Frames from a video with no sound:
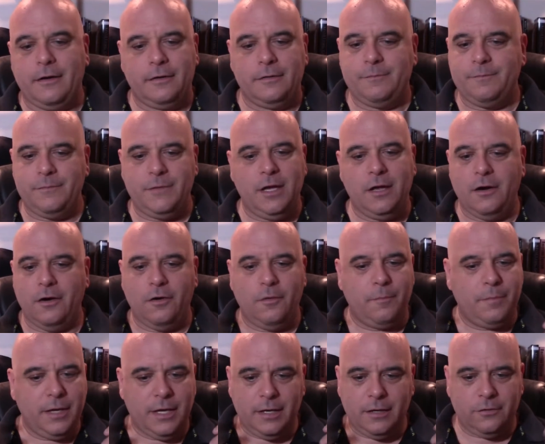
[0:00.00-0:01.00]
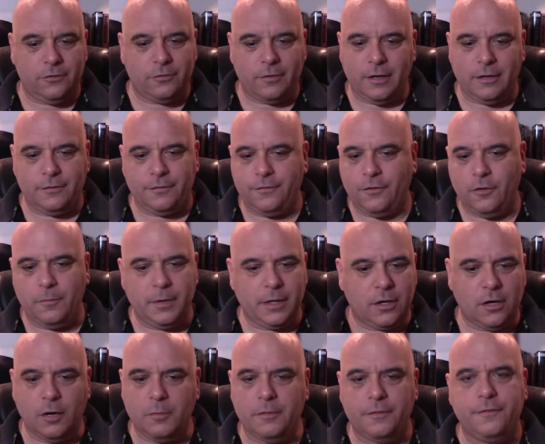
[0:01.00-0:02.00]
being transphobic,
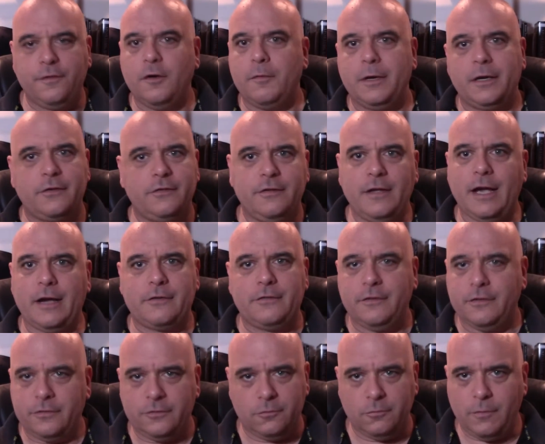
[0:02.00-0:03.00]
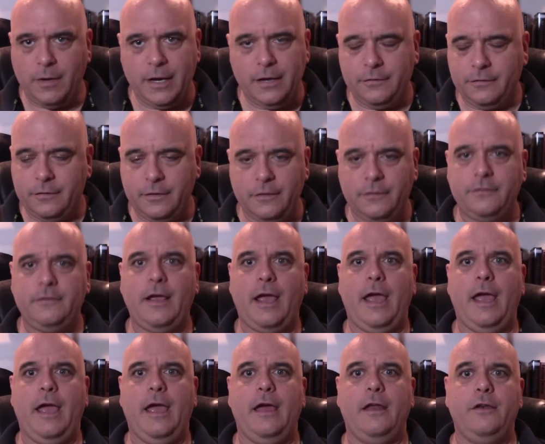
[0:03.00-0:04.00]
homophobic, sexist, racist,
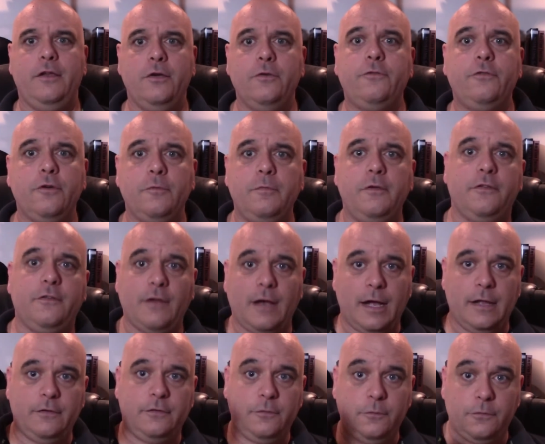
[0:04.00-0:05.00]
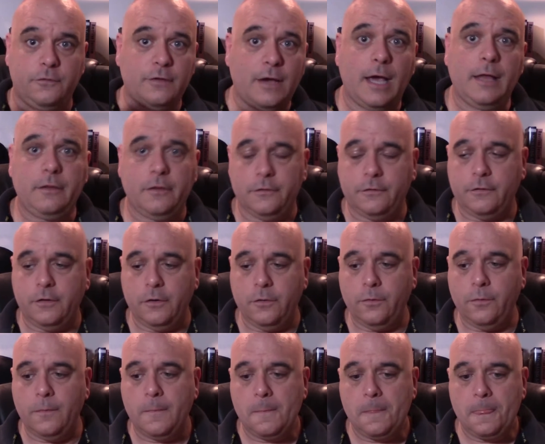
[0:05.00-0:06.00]
and YouTube decides to silence
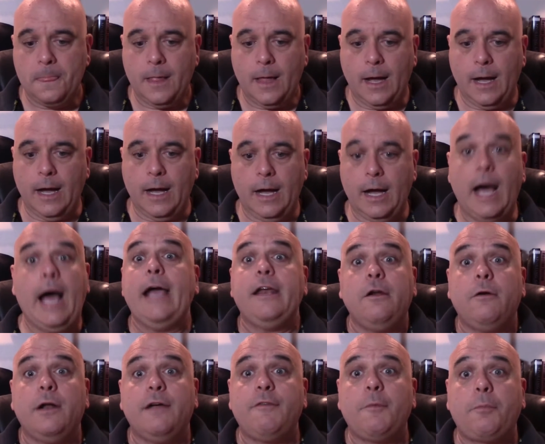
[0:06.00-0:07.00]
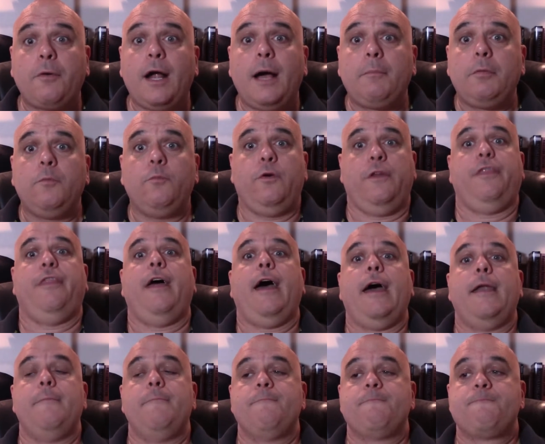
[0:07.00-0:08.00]
you, I don't have a problem with
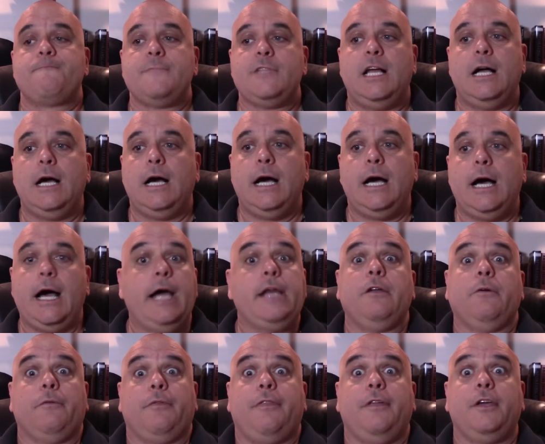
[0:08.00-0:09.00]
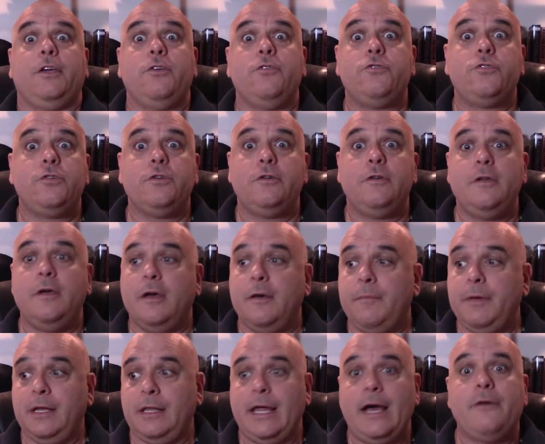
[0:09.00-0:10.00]
that. I don't think you should
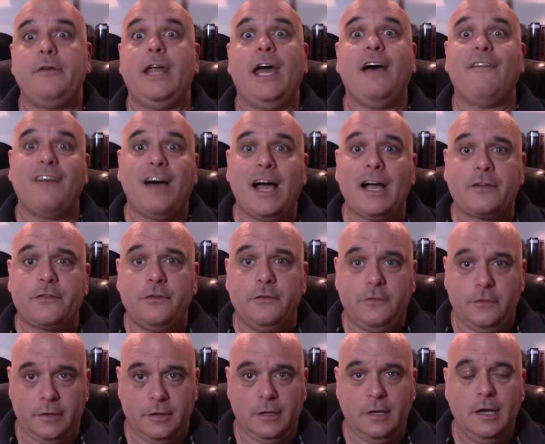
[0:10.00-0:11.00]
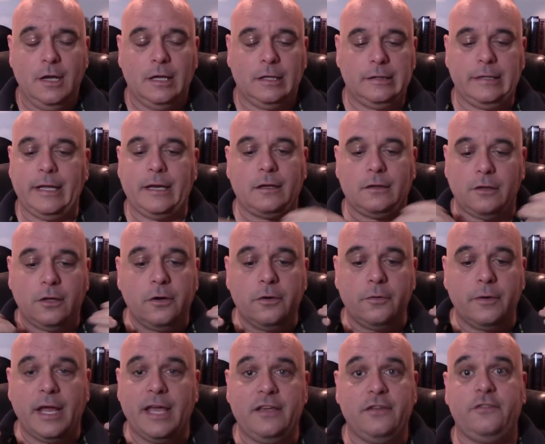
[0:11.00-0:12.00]
be allowed to have oxygen, let
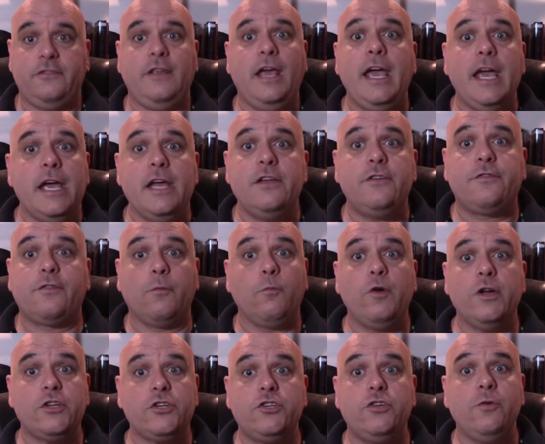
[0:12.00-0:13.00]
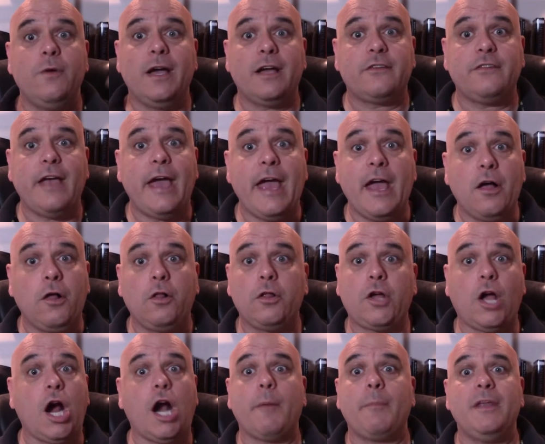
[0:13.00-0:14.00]
alone a stage from which to exhale
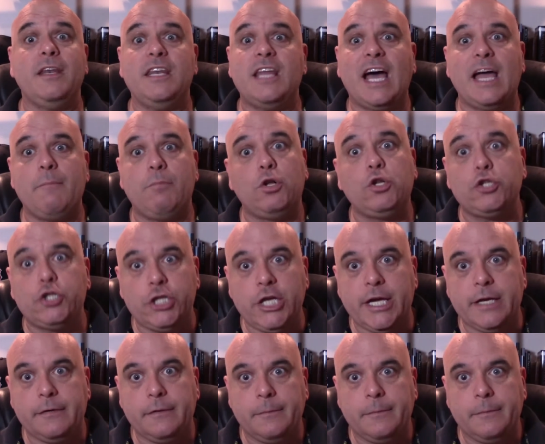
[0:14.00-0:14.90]
carbon dibullshit.